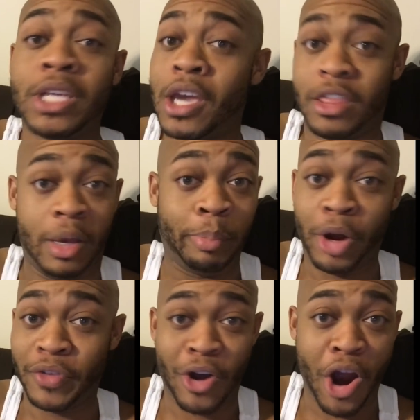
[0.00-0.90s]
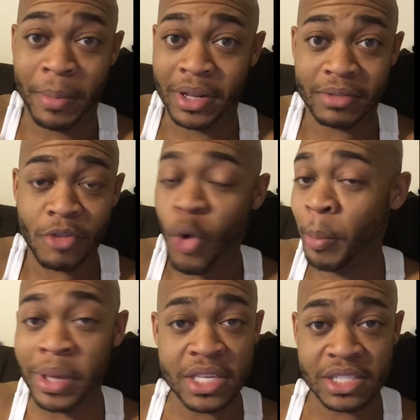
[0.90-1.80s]
together in perfect harmony or
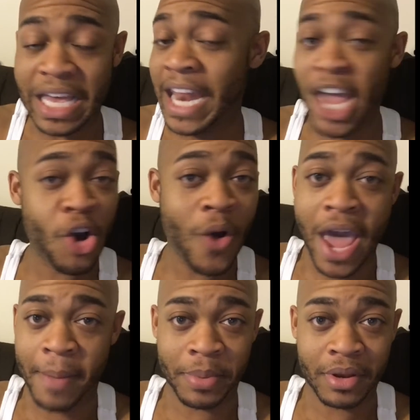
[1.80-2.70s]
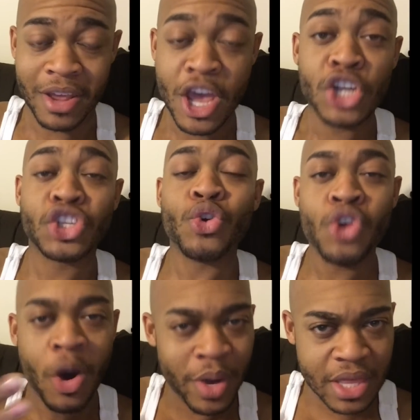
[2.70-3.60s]
peace it ain't gonna happen so
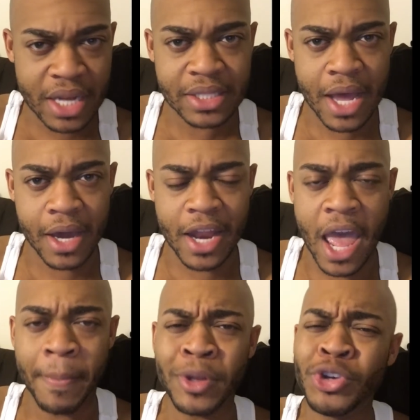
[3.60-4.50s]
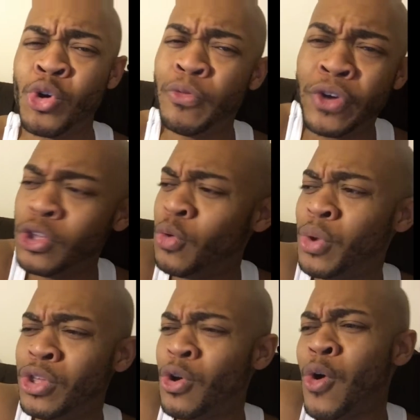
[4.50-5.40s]
knowing that it's not gonna happen do for you
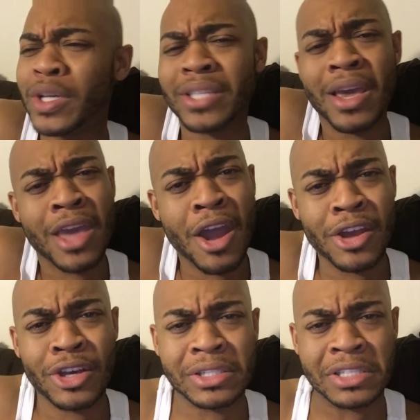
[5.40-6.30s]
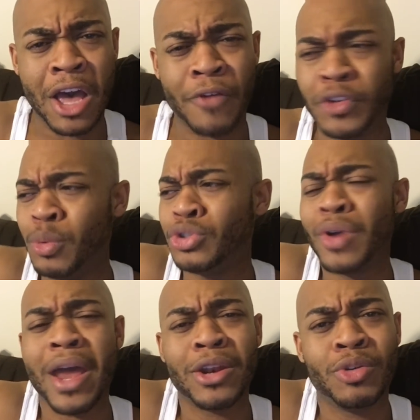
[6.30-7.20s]
and yours take care of yourself do what you
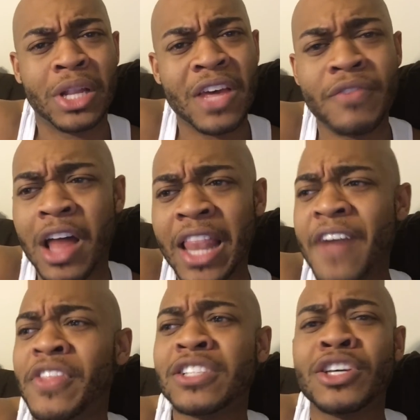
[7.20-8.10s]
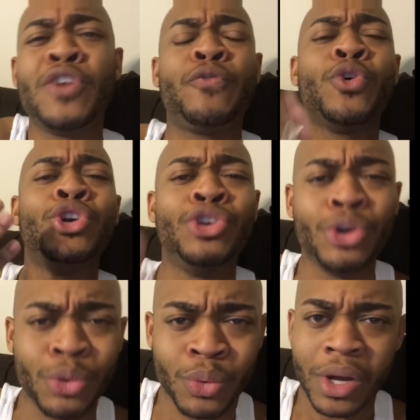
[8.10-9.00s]
gotta do to live a life that's good for
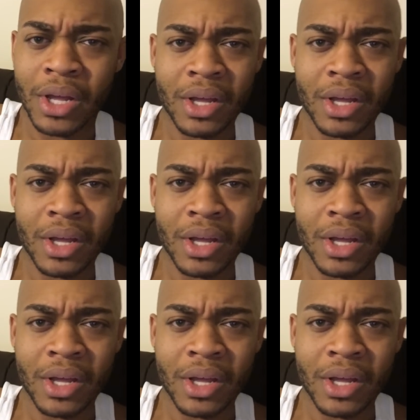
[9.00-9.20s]
you